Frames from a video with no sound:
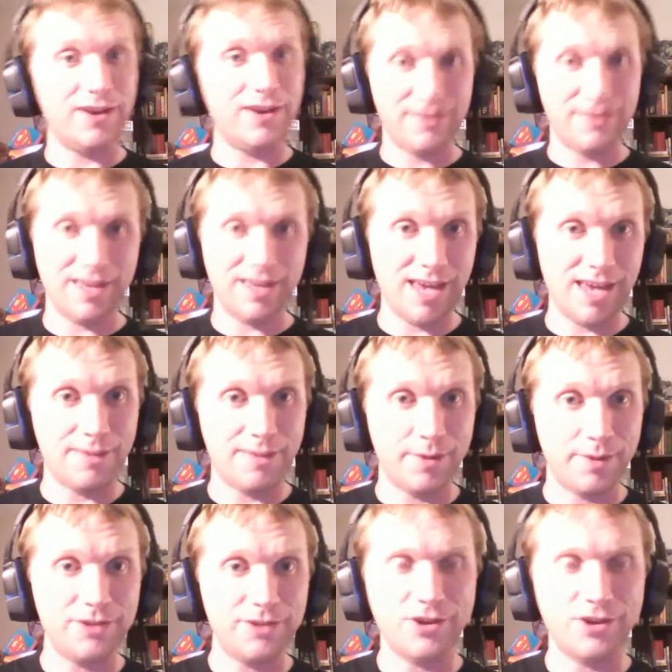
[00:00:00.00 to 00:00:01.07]
the geek
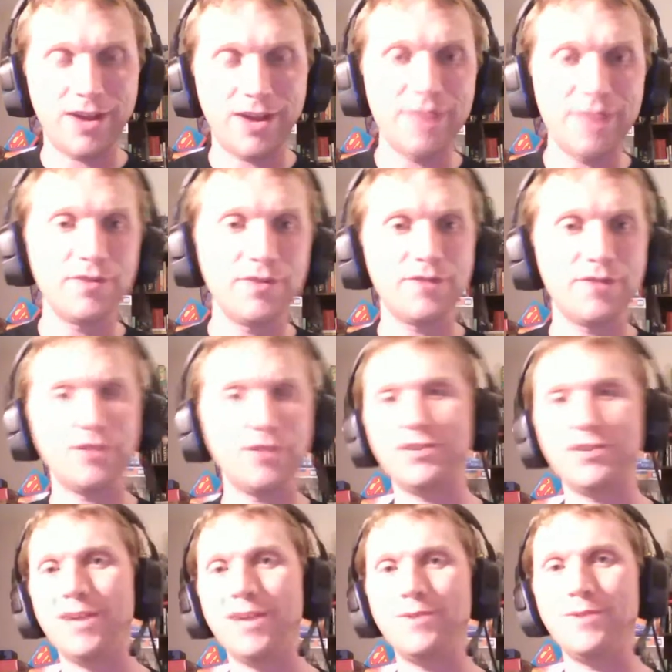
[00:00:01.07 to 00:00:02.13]
preacher, again for the first
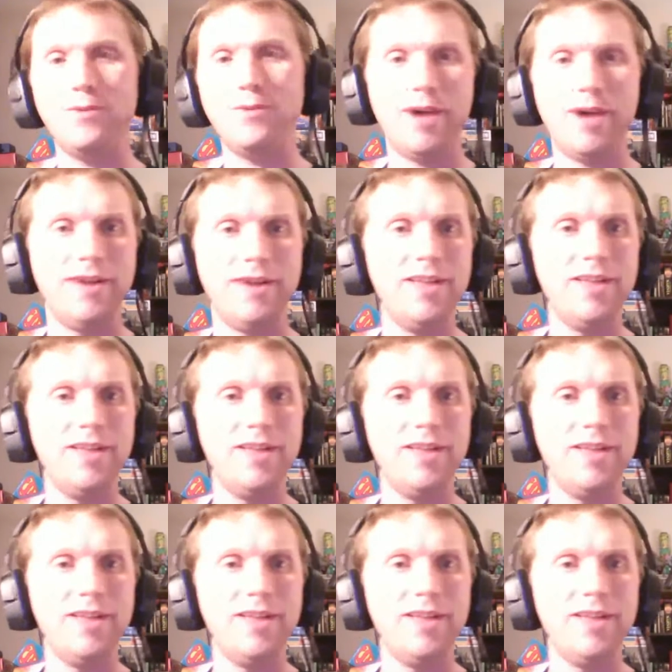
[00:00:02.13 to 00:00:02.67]
time in a while.